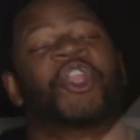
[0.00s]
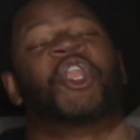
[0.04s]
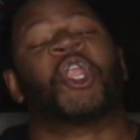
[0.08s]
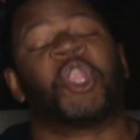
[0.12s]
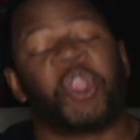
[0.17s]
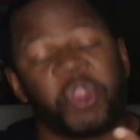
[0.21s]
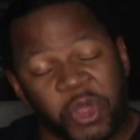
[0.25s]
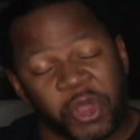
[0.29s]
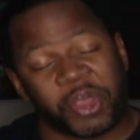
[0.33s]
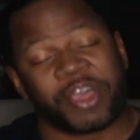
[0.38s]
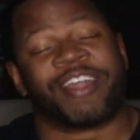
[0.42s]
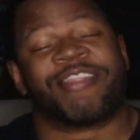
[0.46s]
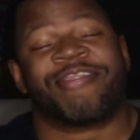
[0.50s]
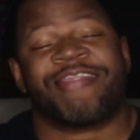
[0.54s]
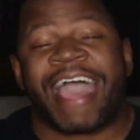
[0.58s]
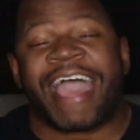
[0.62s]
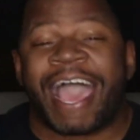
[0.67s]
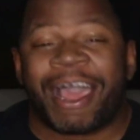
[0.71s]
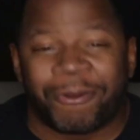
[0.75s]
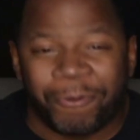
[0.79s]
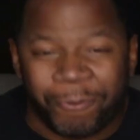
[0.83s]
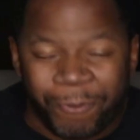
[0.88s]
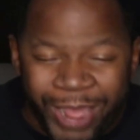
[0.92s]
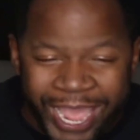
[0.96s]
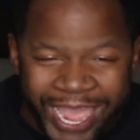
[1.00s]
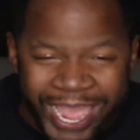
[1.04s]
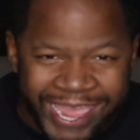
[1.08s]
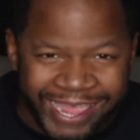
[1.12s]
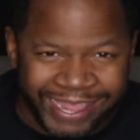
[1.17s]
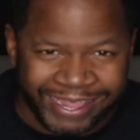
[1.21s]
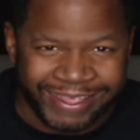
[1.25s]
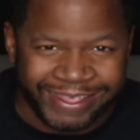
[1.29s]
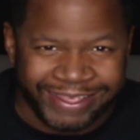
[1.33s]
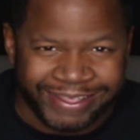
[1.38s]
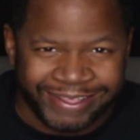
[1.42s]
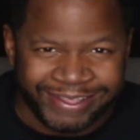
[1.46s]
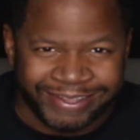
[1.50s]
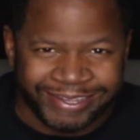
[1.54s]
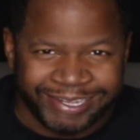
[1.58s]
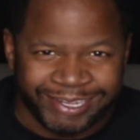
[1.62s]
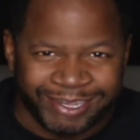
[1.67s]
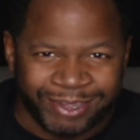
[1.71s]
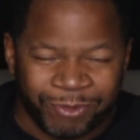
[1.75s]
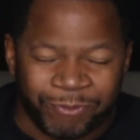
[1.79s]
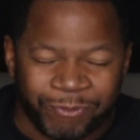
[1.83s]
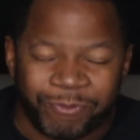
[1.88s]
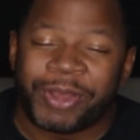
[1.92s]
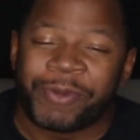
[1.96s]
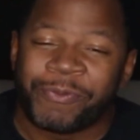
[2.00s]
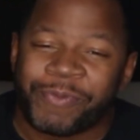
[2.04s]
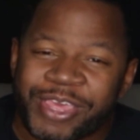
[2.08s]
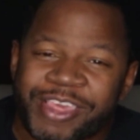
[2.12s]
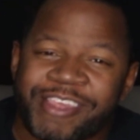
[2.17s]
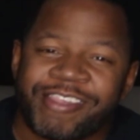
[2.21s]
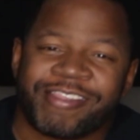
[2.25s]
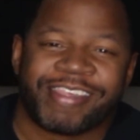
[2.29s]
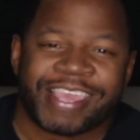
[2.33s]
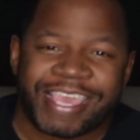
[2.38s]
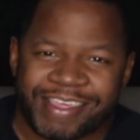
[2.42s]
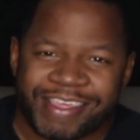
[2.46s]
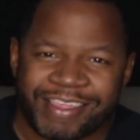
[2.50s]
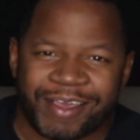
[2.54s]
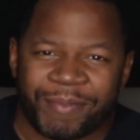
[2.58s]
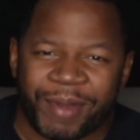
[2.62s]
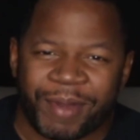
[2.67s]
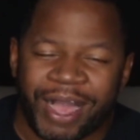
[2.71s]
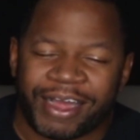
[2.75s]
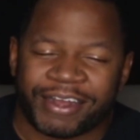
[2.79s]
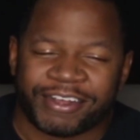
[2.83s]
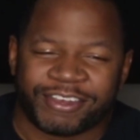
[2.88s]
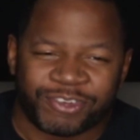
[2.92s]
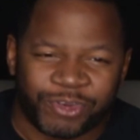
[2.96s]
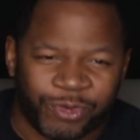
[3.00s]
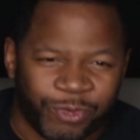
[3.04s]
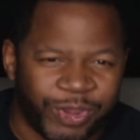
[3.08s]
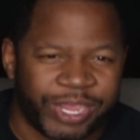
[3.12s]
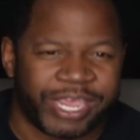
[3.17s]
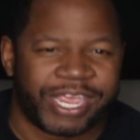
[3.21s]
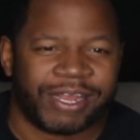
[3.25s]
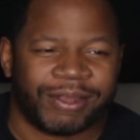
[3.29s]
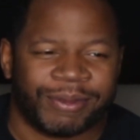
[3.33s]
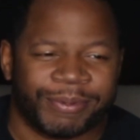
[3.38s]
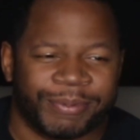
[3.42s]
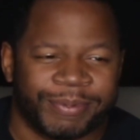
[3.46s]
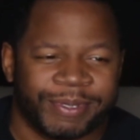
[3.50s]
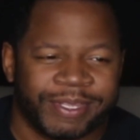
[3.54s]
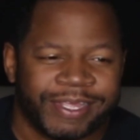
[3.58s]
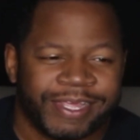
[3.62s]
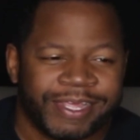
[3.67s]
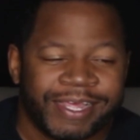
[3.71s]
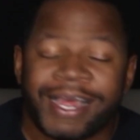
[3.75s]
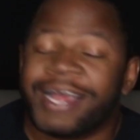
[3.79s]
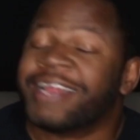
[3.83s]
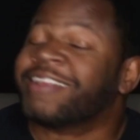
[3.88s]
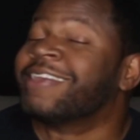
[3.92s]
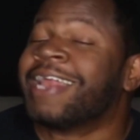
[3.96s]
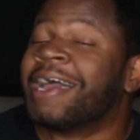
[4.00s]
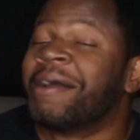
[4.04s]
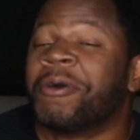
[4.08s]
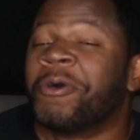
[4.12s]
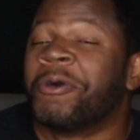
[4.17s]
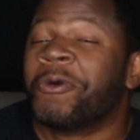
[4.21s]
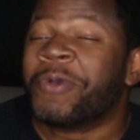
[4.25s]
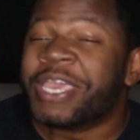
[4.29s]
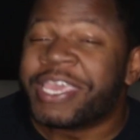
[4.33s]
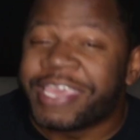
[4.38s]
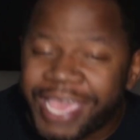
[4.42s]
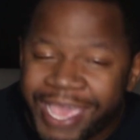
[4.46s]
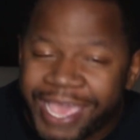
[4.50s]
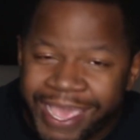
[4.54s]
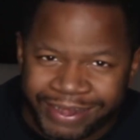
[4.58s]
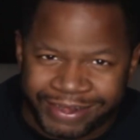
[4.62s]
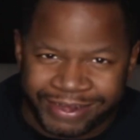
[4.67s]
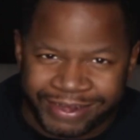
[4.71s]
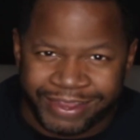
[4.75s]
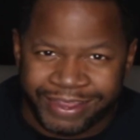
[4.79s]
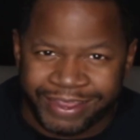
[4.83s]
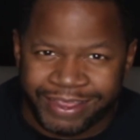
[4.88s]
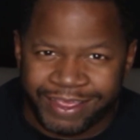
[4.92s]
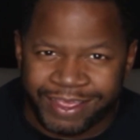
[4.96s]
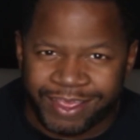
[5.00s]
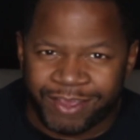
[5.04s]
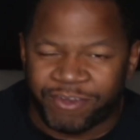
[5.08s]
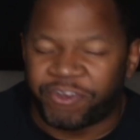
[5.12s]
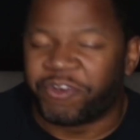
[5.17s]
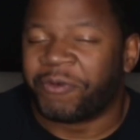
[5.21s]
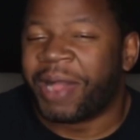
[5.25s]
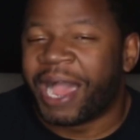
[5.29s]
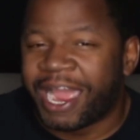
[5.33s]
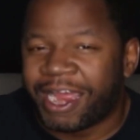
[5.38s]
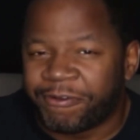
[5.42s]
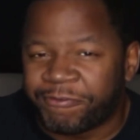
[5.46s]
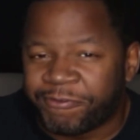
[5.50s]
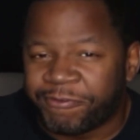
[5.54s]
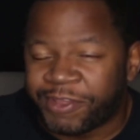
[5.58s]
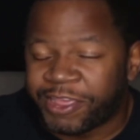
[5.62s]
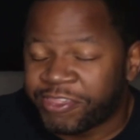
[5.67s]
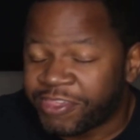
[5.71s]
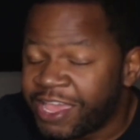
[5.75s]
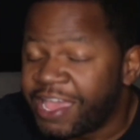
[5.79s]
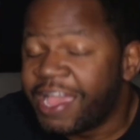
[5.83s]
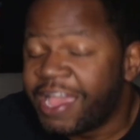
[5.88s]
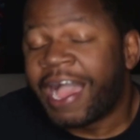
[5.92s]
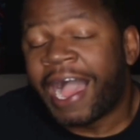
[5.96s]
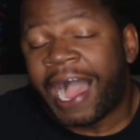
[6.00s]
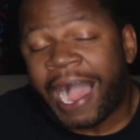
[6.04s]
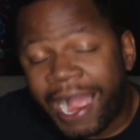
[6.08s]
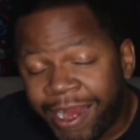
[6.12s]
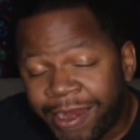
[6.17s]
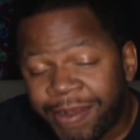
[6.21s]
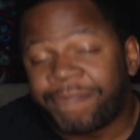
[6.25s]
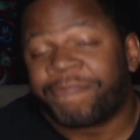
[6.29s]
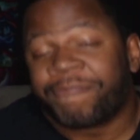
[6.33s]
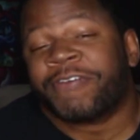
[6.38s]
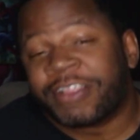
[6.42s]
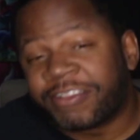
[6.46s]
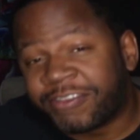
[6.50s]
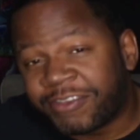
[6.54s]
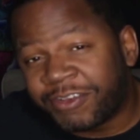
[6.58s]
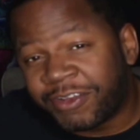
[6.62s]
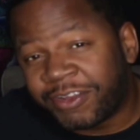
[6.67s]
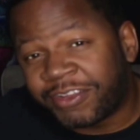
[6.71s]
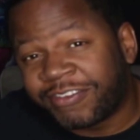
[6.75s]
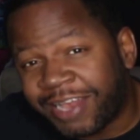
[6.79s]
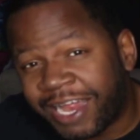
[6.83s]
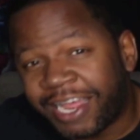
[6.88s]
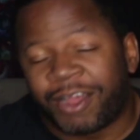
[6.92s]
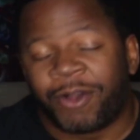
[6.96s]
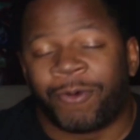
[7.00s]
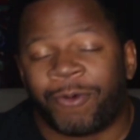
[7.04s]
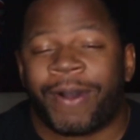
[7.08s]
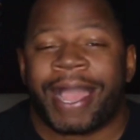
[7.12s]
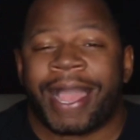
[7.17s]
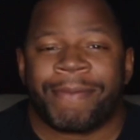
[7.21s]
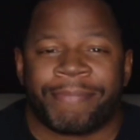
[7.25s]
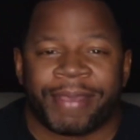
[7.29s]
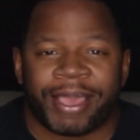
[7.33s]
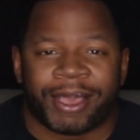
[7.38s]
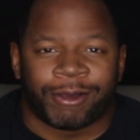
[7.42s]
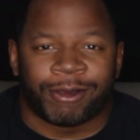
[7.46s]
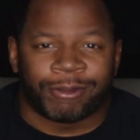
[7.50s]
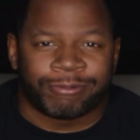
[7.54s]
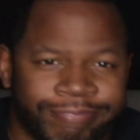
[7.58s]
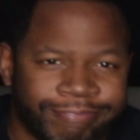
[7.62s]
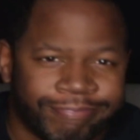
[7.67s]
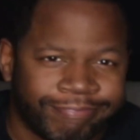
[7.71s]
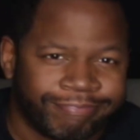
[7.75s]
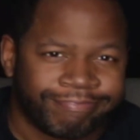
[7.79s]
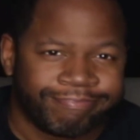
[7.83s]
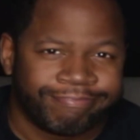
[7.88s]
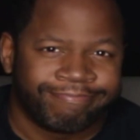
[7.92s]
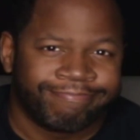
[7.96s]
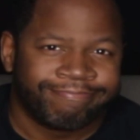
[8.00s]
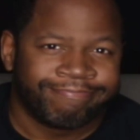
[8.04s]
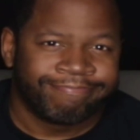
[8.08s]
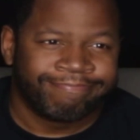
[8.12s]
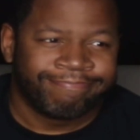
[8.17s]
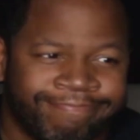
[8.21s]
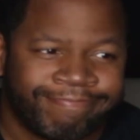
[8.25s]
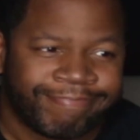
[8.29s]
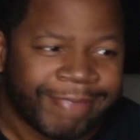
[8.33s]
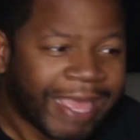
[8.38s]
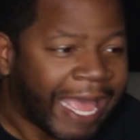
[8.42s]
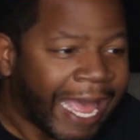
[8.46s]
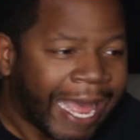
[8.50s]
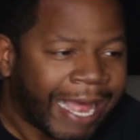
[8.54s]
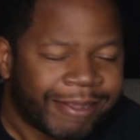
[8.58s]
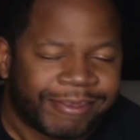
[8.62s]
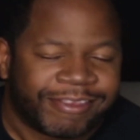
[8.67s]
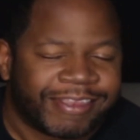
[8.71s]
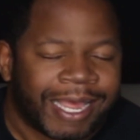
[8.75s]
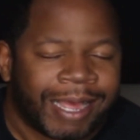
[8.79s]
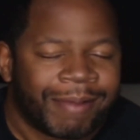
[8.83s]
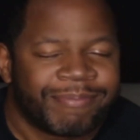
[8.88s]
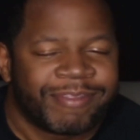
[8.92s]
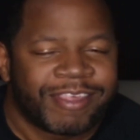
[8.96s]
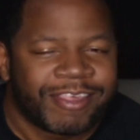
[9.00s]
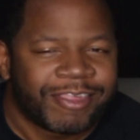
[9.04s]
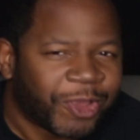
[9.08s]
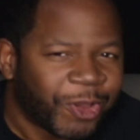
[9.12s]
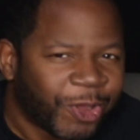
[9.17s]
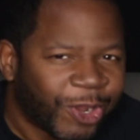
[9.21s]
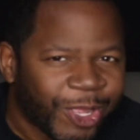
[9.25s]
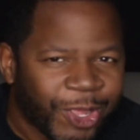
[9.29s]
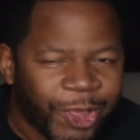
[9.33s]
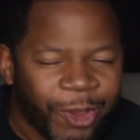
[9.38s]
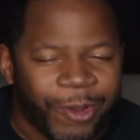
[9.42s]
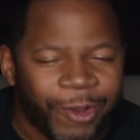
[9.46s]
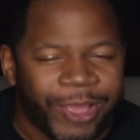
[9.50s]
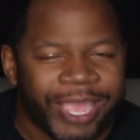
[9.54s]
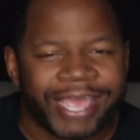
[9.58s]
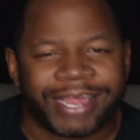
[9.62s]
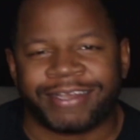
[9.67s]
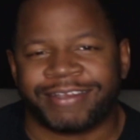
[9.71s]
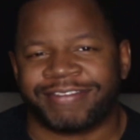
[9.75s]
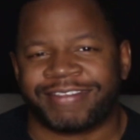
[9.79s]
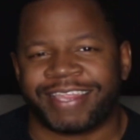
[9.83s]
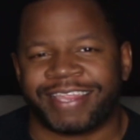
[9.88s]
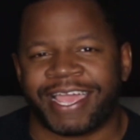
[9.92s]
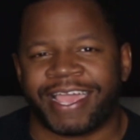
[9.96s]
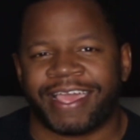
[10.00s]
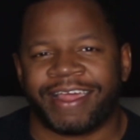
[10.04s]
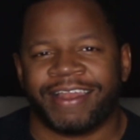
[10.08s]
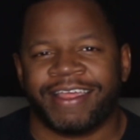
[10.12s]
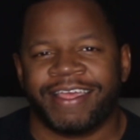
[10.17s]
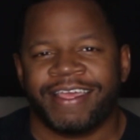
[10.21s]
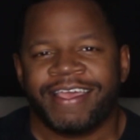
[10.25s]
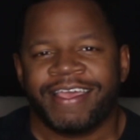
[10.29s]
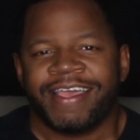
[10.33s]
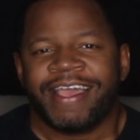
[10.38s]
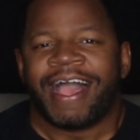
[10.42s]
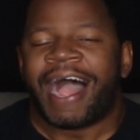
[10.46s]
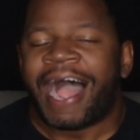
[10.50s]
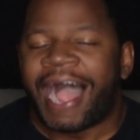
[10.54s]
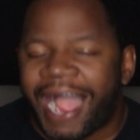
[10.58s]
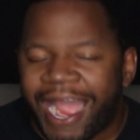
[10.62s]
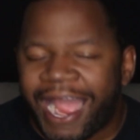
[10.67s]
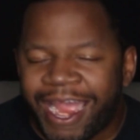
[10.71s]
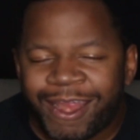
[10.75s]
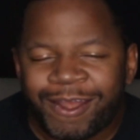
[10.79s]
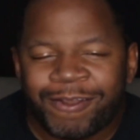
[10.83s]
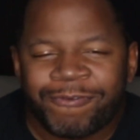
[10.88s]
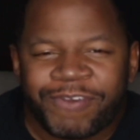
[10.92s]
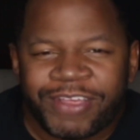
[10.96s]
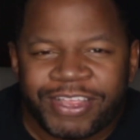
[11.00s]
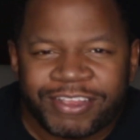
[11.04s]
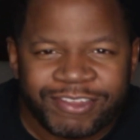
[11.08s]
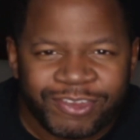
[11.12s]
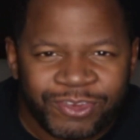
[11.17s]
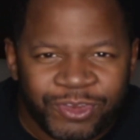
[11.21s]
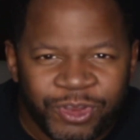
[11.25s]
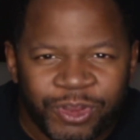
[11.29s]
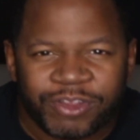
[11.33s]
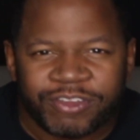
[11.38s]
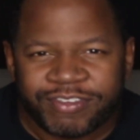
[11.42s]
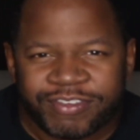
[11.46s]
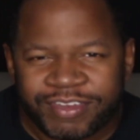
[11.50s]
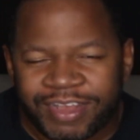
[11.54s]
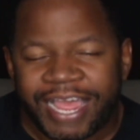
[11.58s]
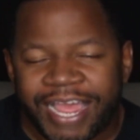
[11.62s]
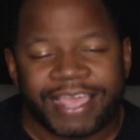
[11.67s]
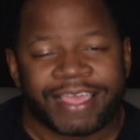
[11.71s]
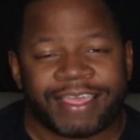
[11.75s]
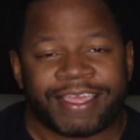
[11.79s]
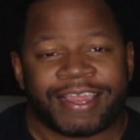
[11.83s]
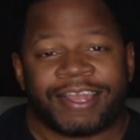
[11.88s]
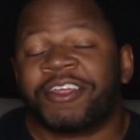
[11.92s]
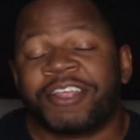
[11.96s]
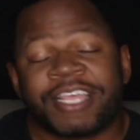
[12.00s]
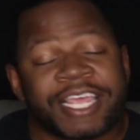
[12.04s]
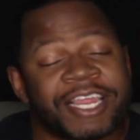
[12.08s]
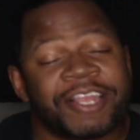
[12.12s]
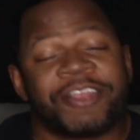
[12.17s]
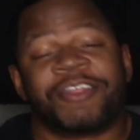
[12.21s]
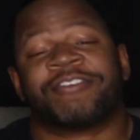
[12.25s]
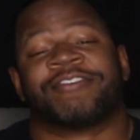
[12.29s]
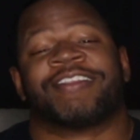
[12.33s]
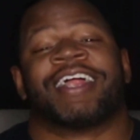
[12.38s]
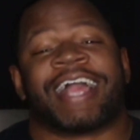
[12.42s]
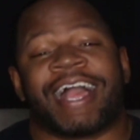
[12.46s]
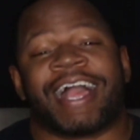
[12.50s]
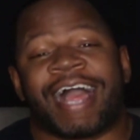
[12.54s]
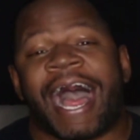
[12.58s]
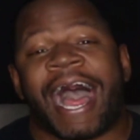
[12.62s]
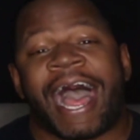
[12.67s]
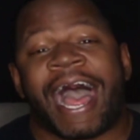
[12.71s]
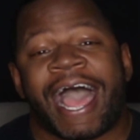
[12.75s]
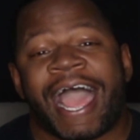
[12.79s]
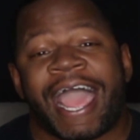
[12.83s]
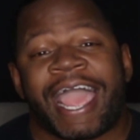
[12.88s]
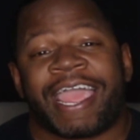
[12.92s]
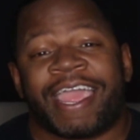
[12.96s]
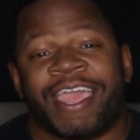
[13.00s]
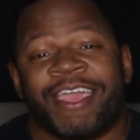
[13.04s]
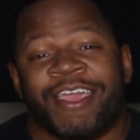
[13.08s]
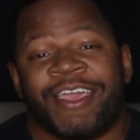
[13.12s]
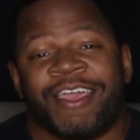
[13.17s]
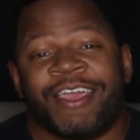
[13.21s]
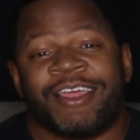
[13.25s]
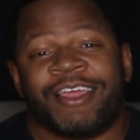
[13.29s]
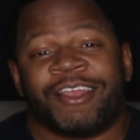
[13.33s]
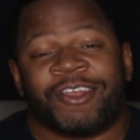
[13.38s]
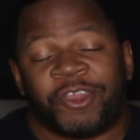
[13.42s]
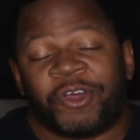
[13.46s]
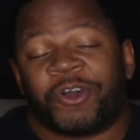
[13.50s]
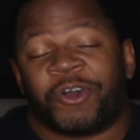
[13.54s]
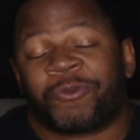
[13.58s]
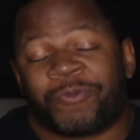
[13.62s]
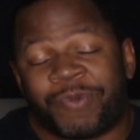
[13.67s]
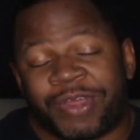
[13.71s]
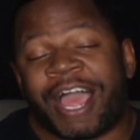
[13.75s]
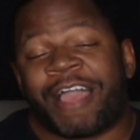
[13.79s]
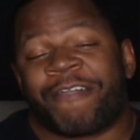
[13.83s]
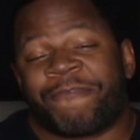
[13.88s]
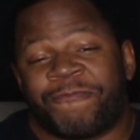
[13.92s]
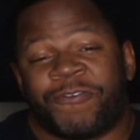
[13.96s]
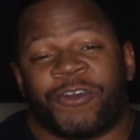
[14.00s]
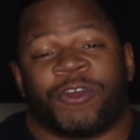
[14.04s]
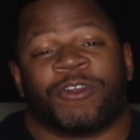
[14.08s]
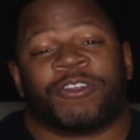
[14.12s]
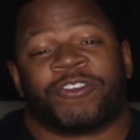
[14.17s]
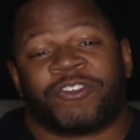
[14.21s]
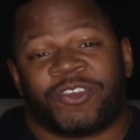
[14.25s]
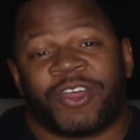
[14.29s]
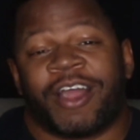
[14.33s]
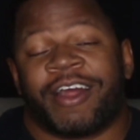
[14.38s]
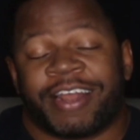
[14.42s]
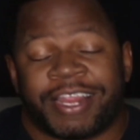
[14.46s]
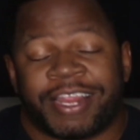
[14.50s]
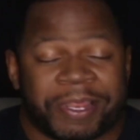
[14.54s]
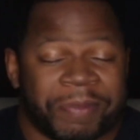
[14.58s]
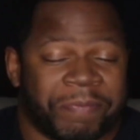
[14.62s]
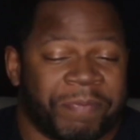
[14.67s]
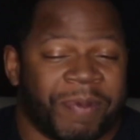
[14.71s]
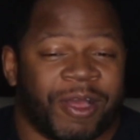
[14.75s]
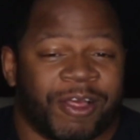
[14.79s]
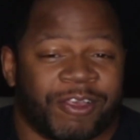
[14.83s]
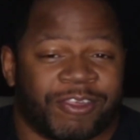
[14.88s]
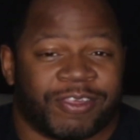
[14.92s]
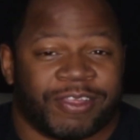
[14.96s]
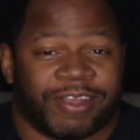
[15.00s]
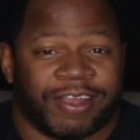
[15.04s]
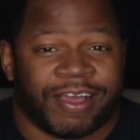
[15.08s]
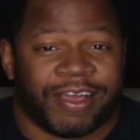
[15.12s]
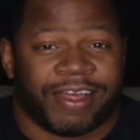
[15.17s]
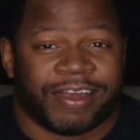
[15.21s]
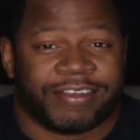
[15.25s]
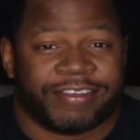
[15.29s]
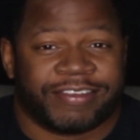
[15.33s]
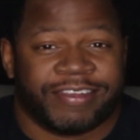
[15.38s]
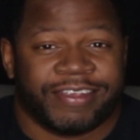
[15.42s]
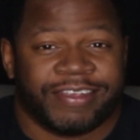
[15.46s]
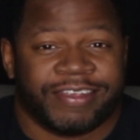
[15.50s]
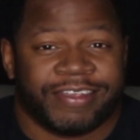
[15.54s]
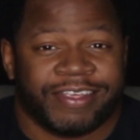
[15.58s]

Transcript: look that way when we see them on screen. It's not what we get from Iron Fist. Iron Fist looks like a white belt. Yeah, I, am just gonna go ahead and say it. Iron Fist looks like look. He looks like I look when I first started in martial arts